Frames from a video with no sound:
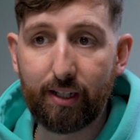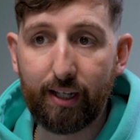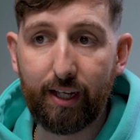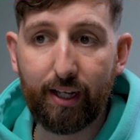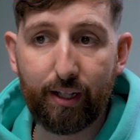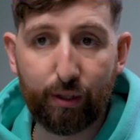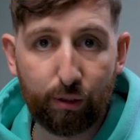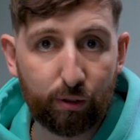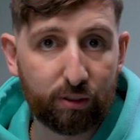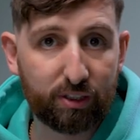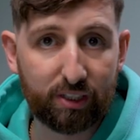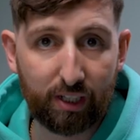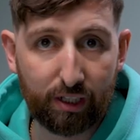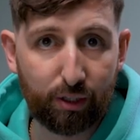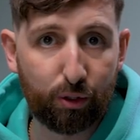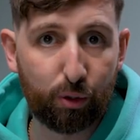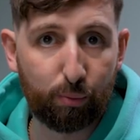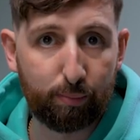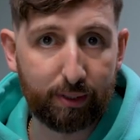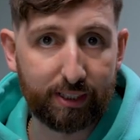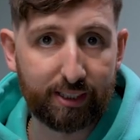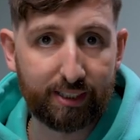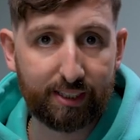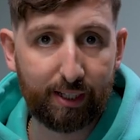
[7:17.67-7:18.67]
it looks a
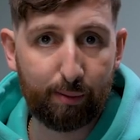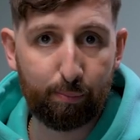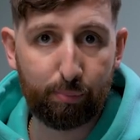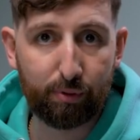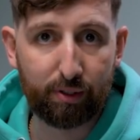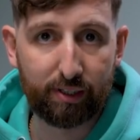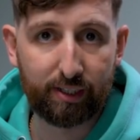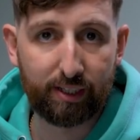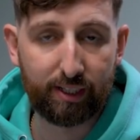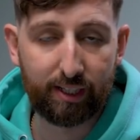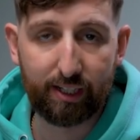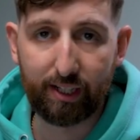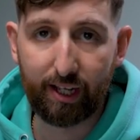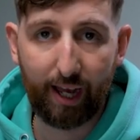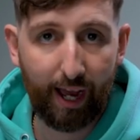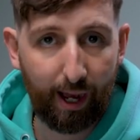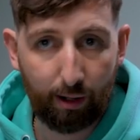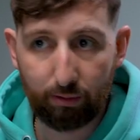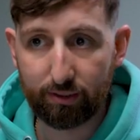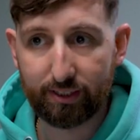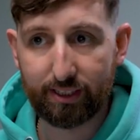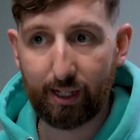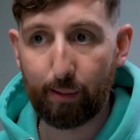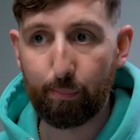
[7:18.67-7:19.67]
little bit simple in here.
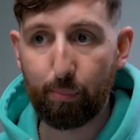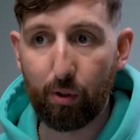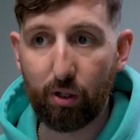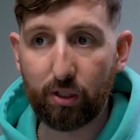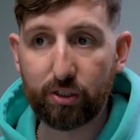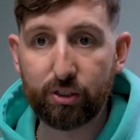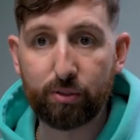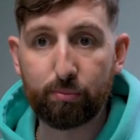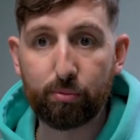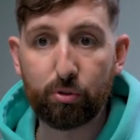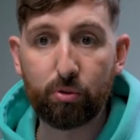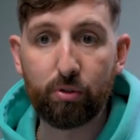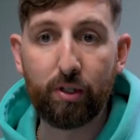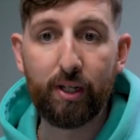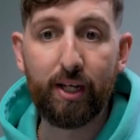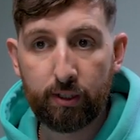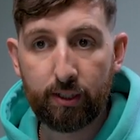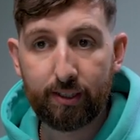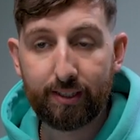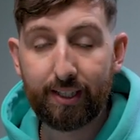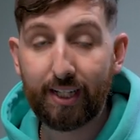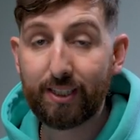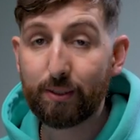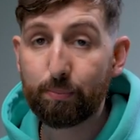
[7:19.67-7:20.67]
How is that possible?
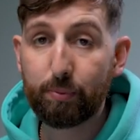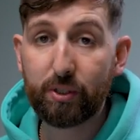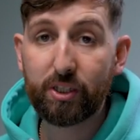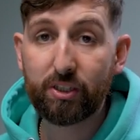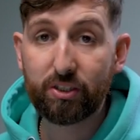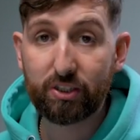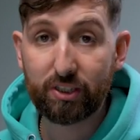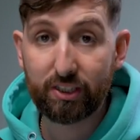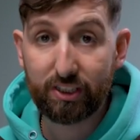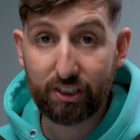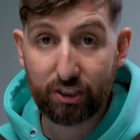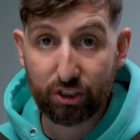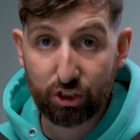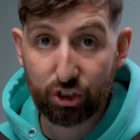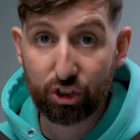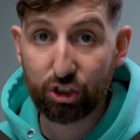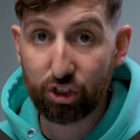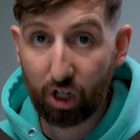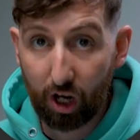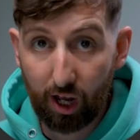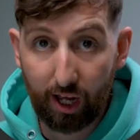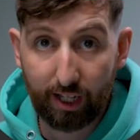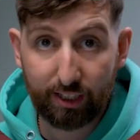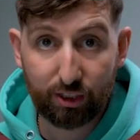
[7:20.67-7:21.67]
That's because the
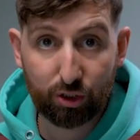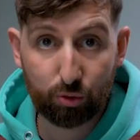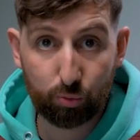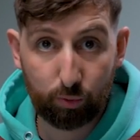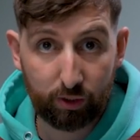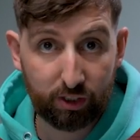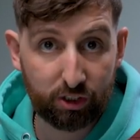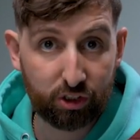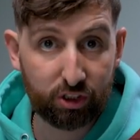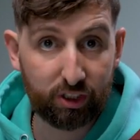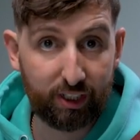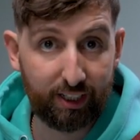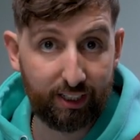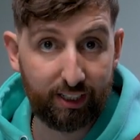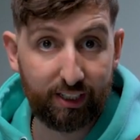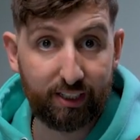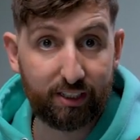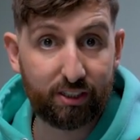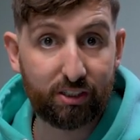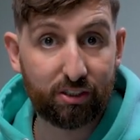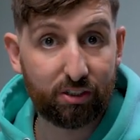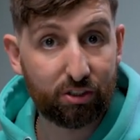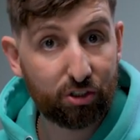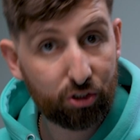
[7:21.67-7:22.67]
shy switch
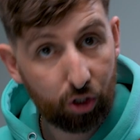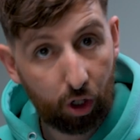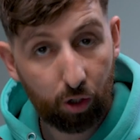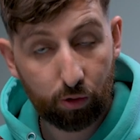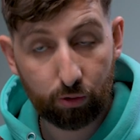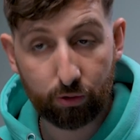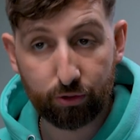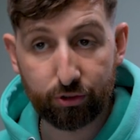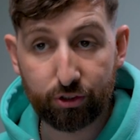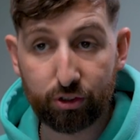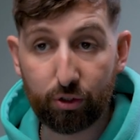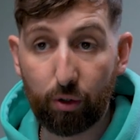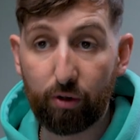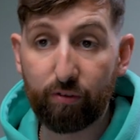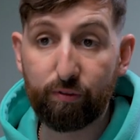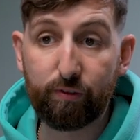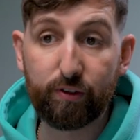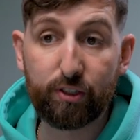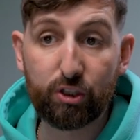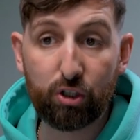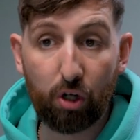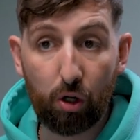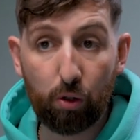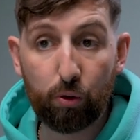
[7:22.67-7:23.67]
is toggled. So if
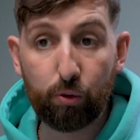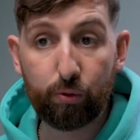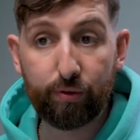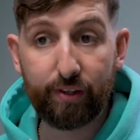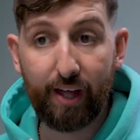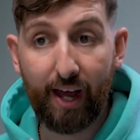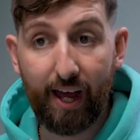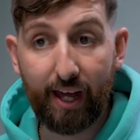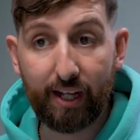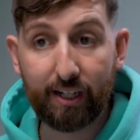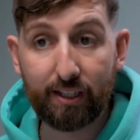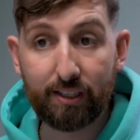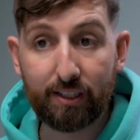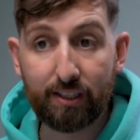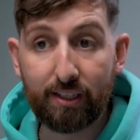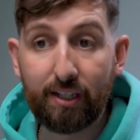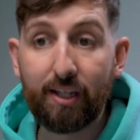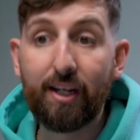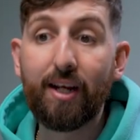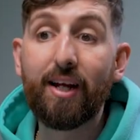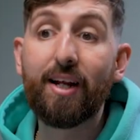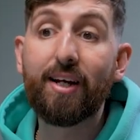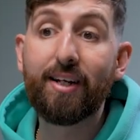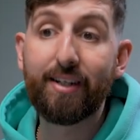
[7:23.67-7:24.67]
we toggle that,
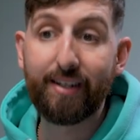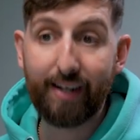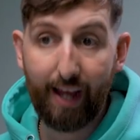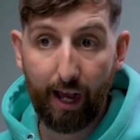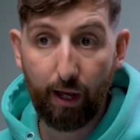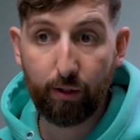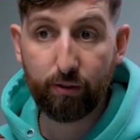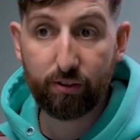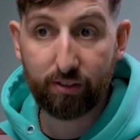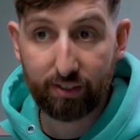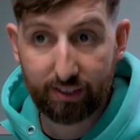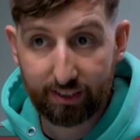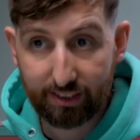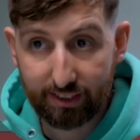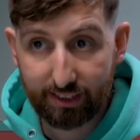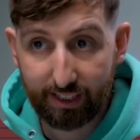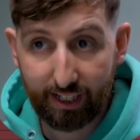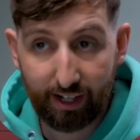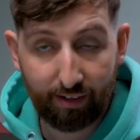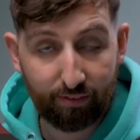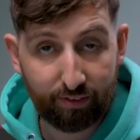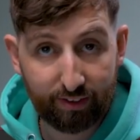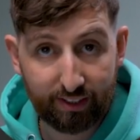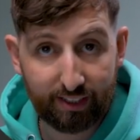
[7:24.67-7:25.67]
now you can
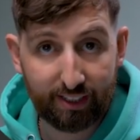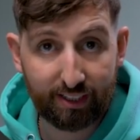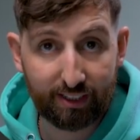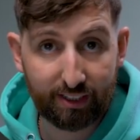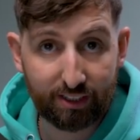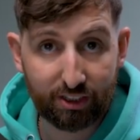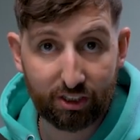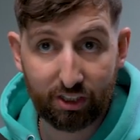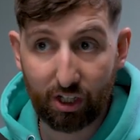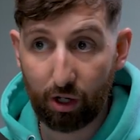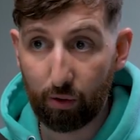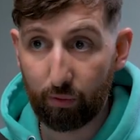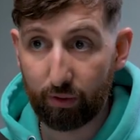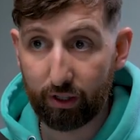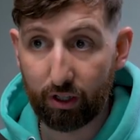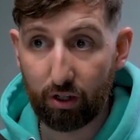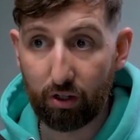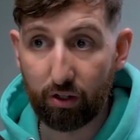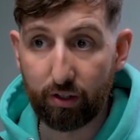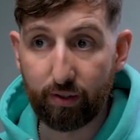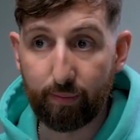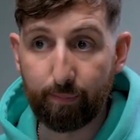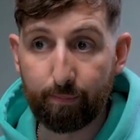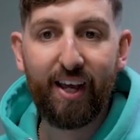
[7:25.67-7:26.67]
see everything that's going
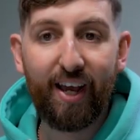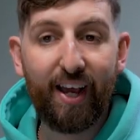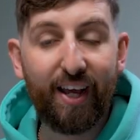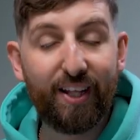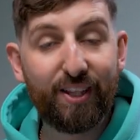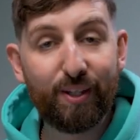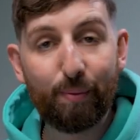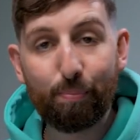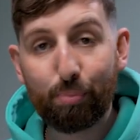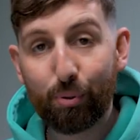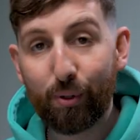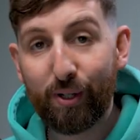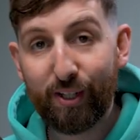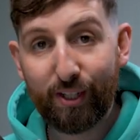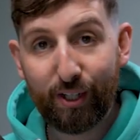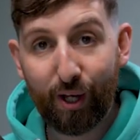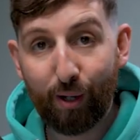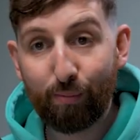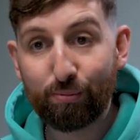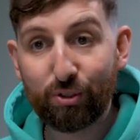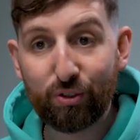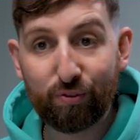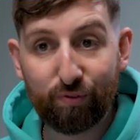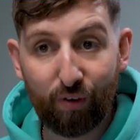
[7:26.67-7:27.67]
on. In the
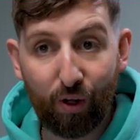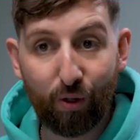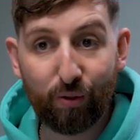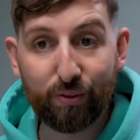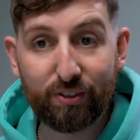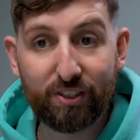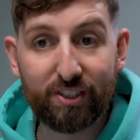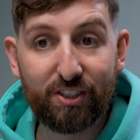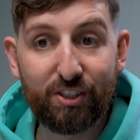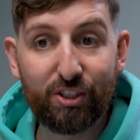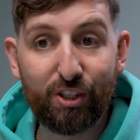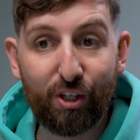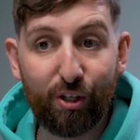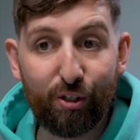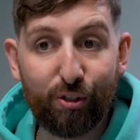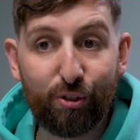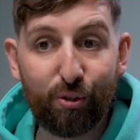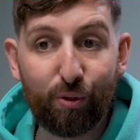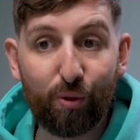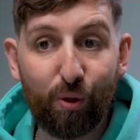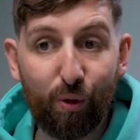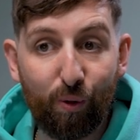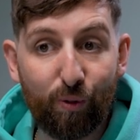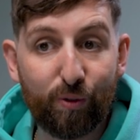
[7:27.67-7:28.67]
pre-comps folders,
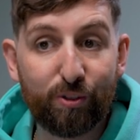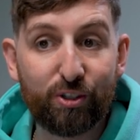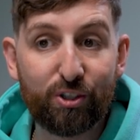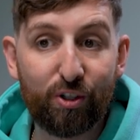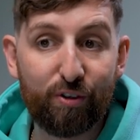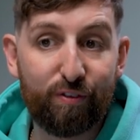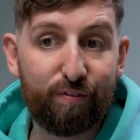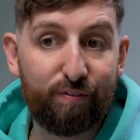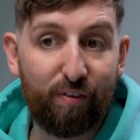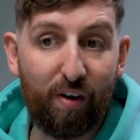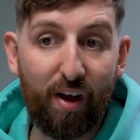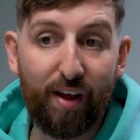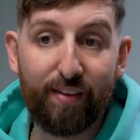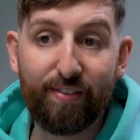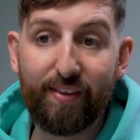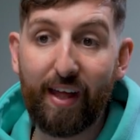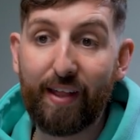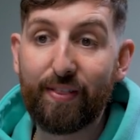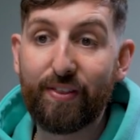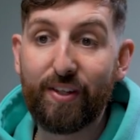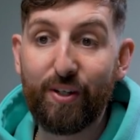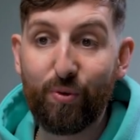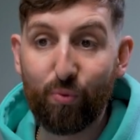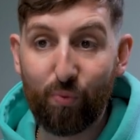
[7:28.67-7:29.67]
you'll also find
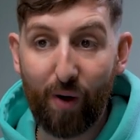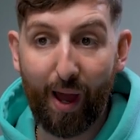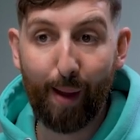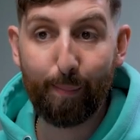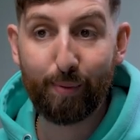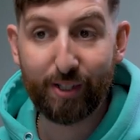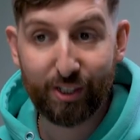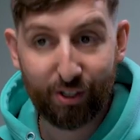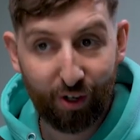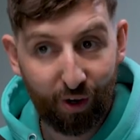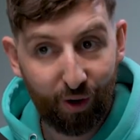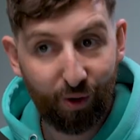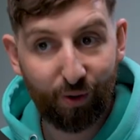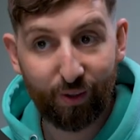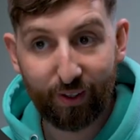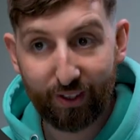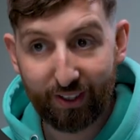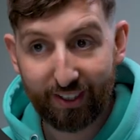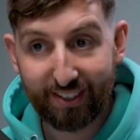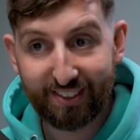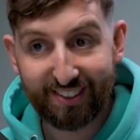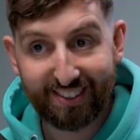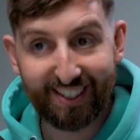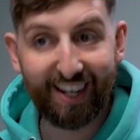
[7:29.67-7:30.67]
that the rabbit
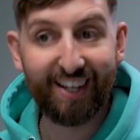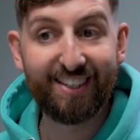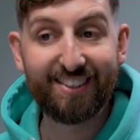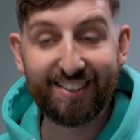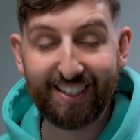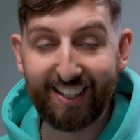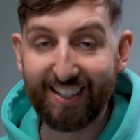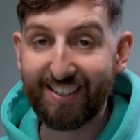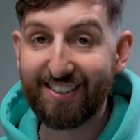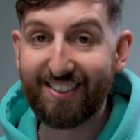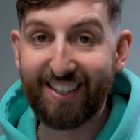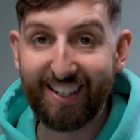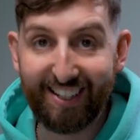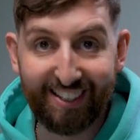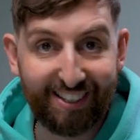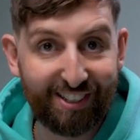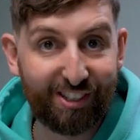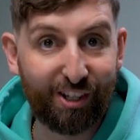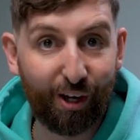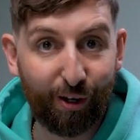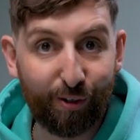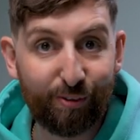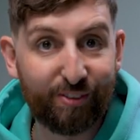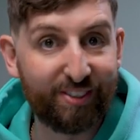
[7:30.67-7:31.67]
hole does
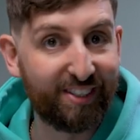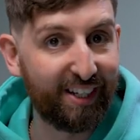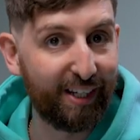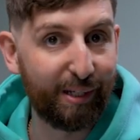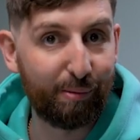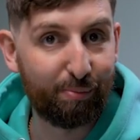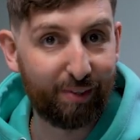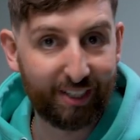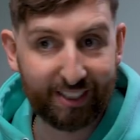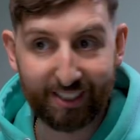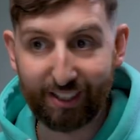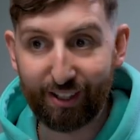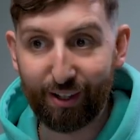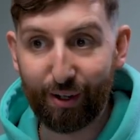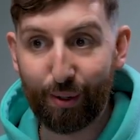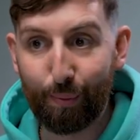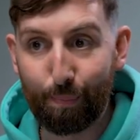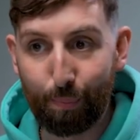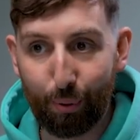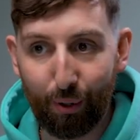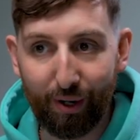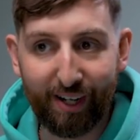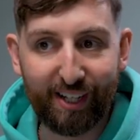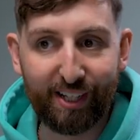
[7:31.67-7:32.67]
indeed go deep. There's a lot
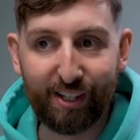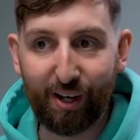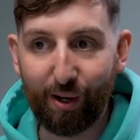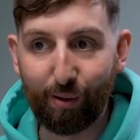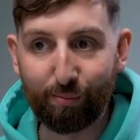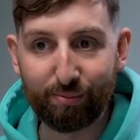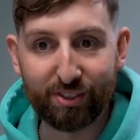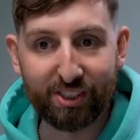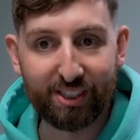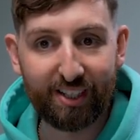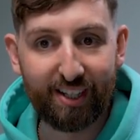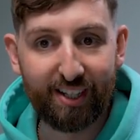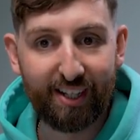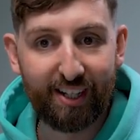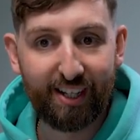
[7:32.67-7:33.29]
of pre-comps.